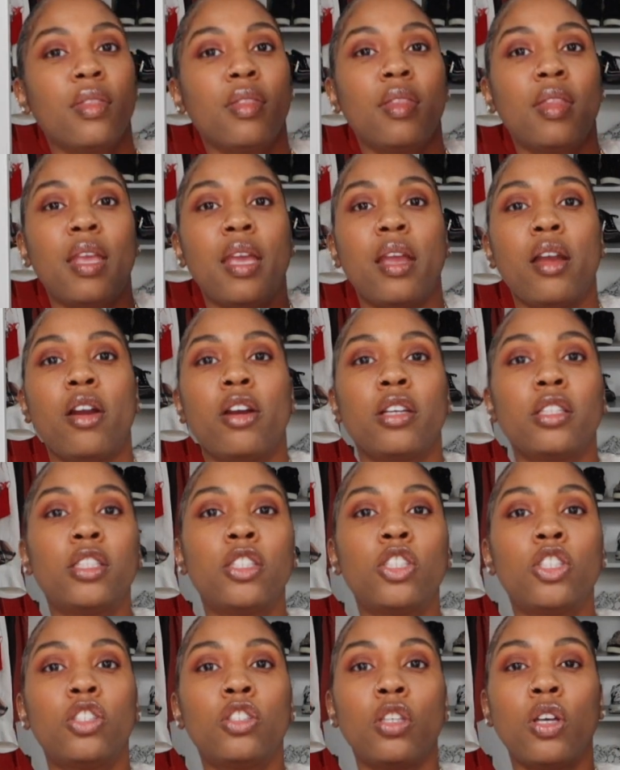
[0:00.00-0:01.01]
They are
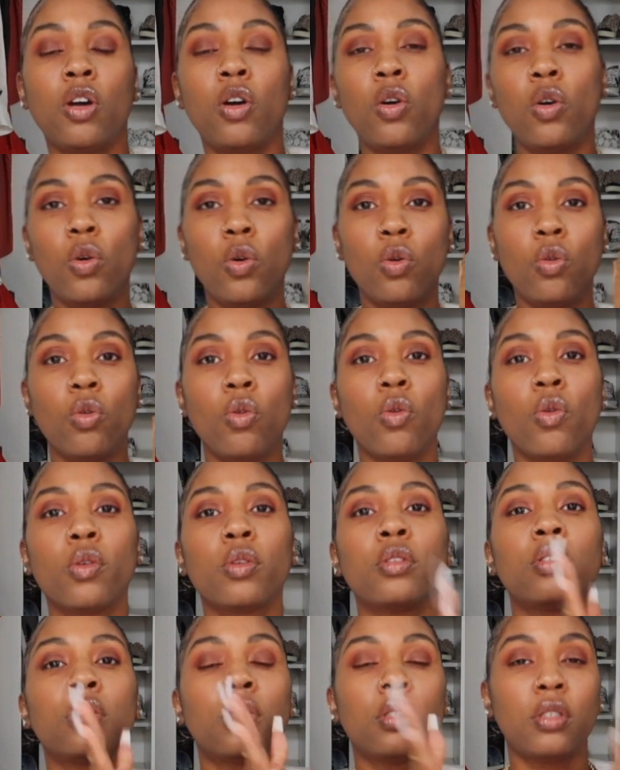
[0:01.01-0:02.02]
so
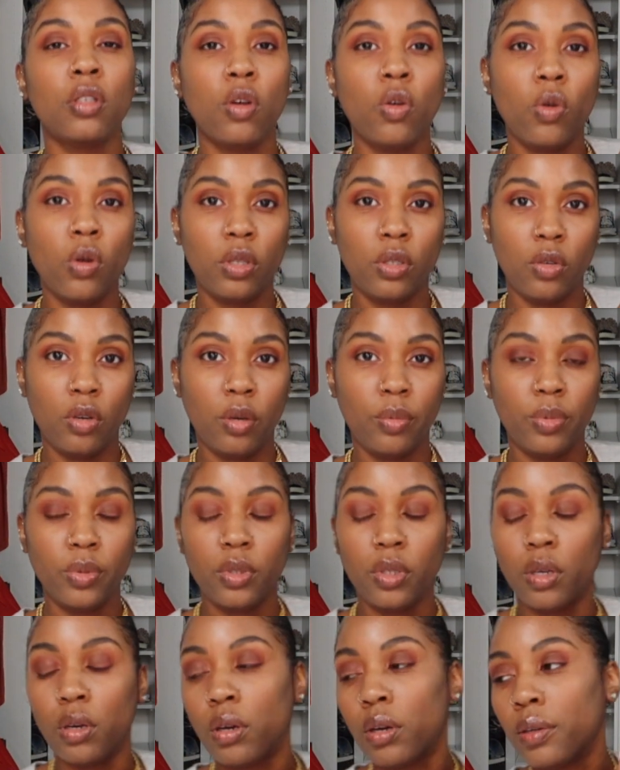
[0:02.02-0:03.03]
adorable,
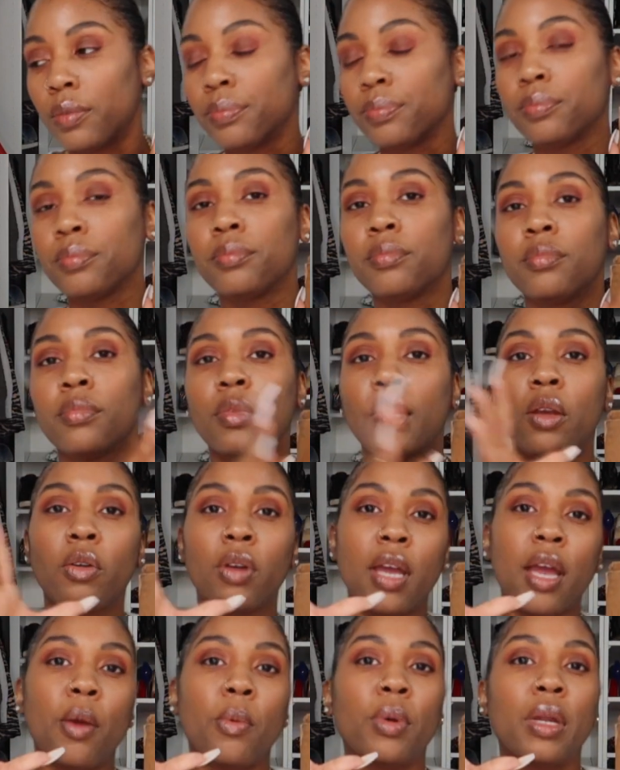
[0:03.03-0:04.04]
y'all.
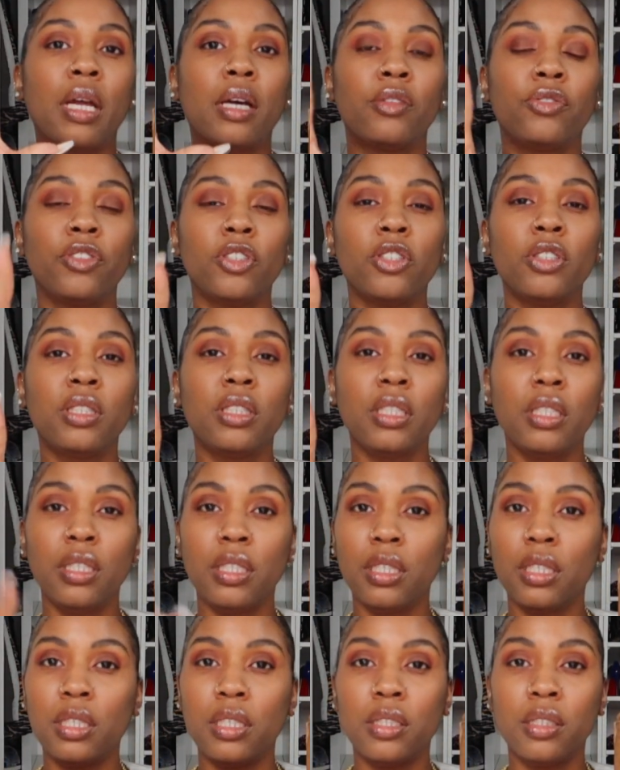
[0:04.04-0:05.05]
Okay, when I first seen
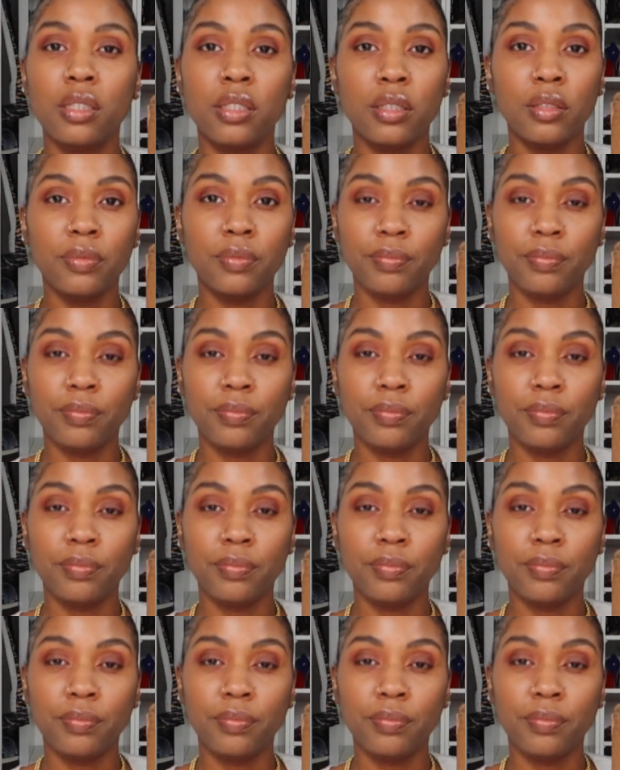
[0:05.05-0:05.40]
these,